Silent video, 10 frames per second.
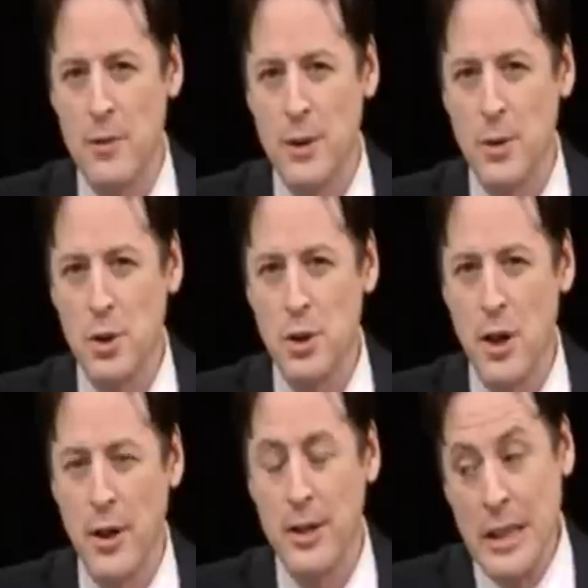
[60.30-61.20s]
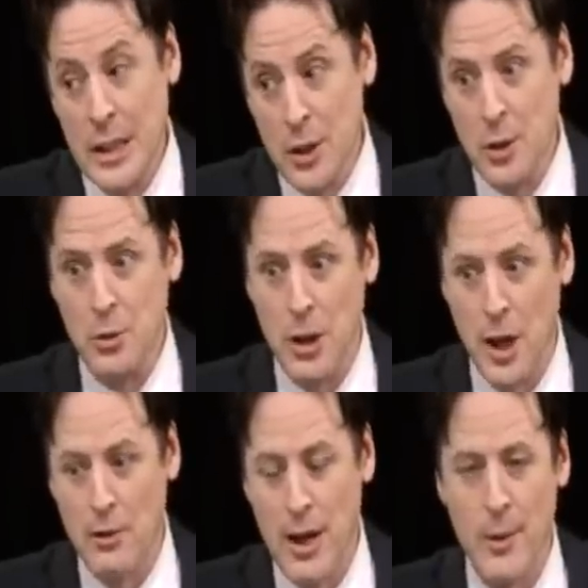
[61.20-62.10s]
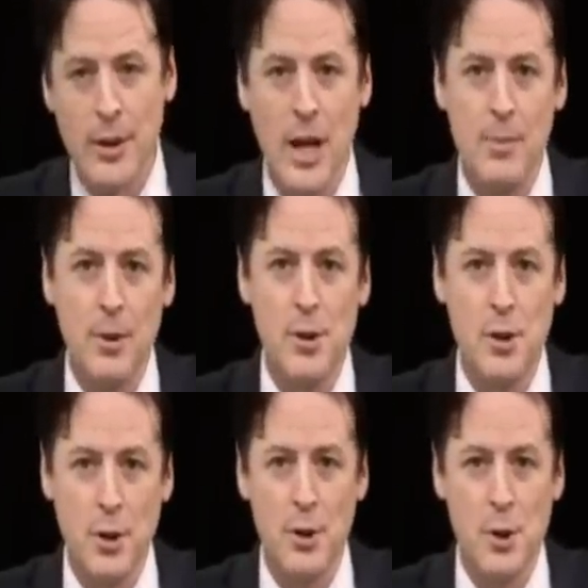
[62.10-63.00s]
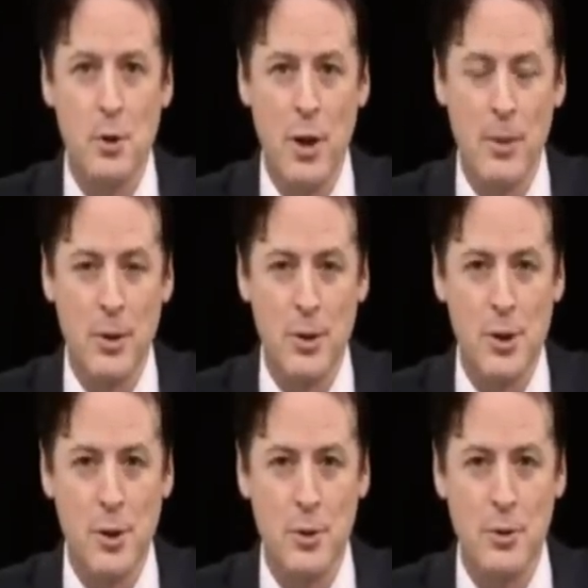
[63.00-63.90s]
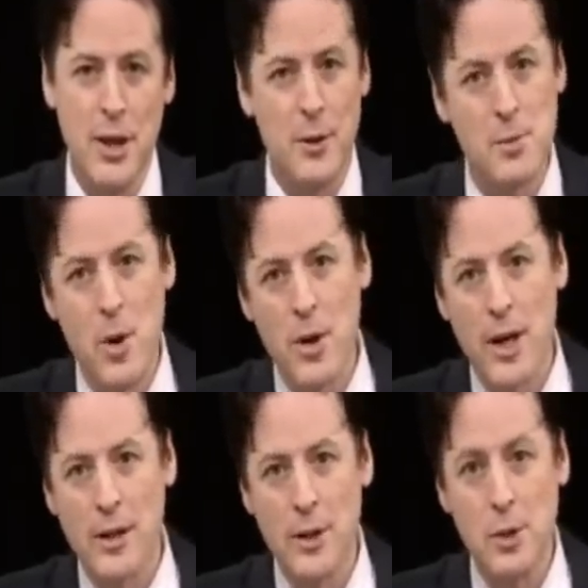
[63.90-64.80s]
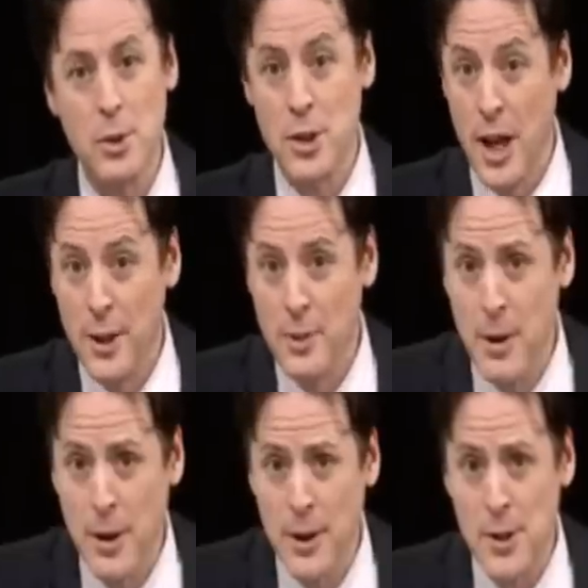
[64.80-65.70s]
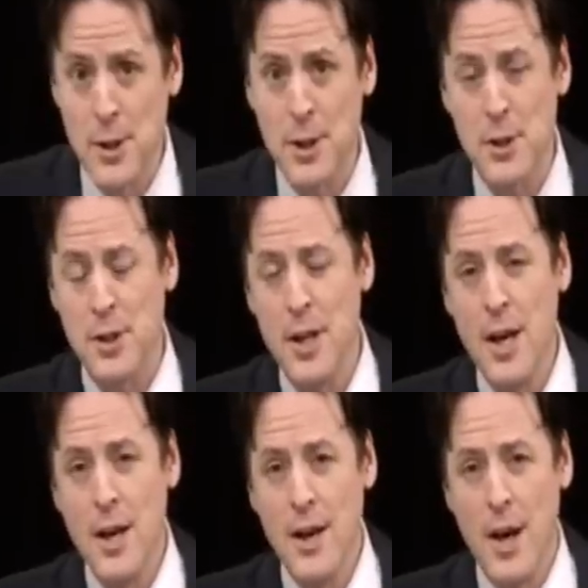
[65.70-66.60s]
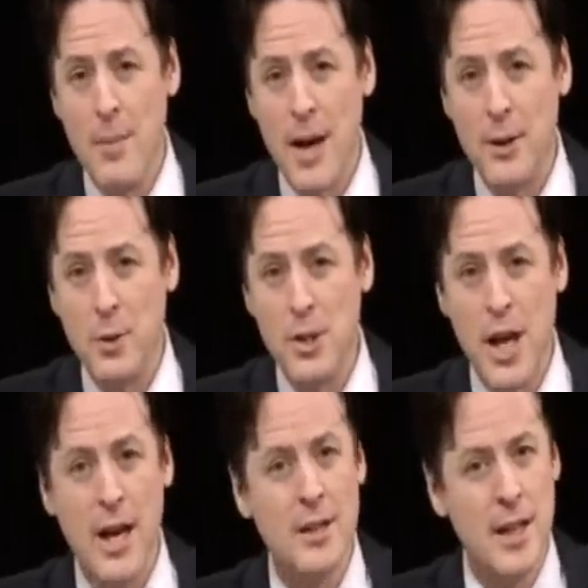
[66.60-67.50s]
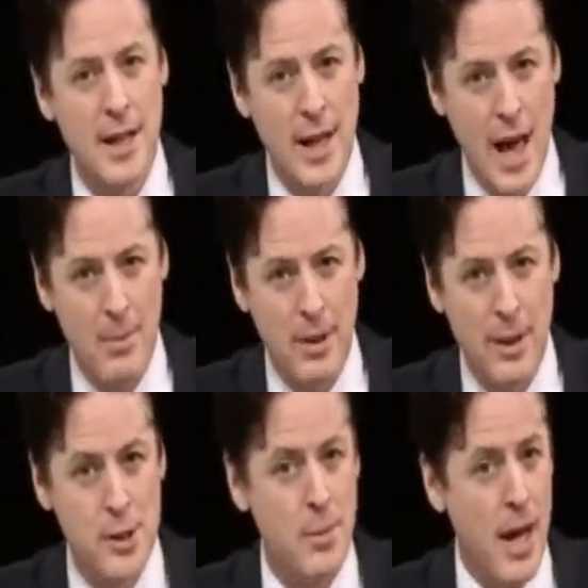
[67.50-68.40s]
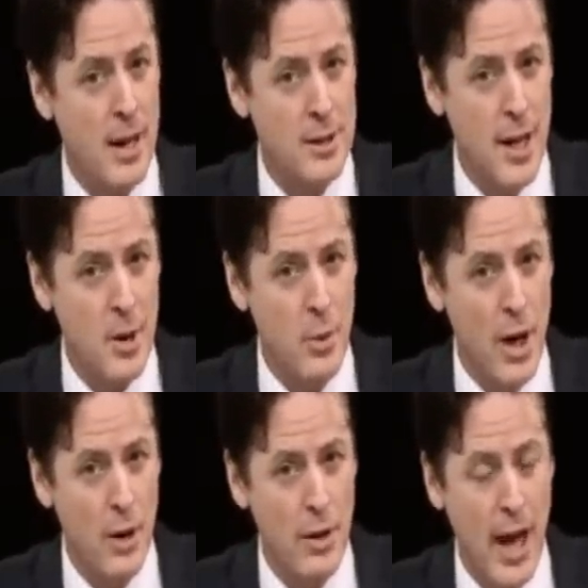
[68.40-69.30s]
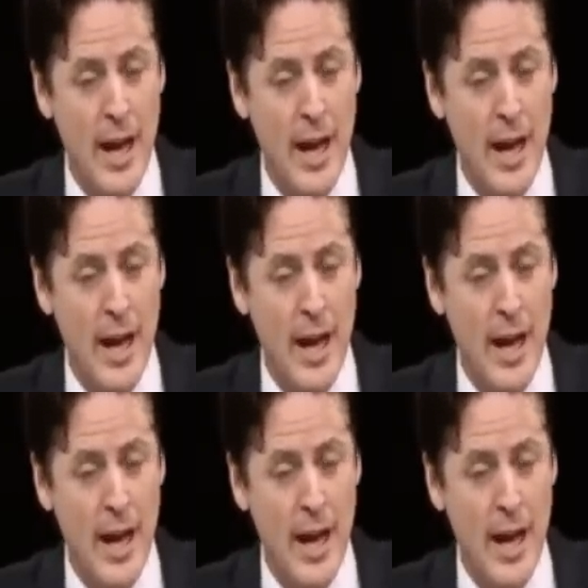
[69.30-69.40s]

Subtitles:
revolutionary, who hung around with lepers, hookers, and criminals, who never spoke English, was not an American citizen, a man who was anti-capitalism, anti-wealth,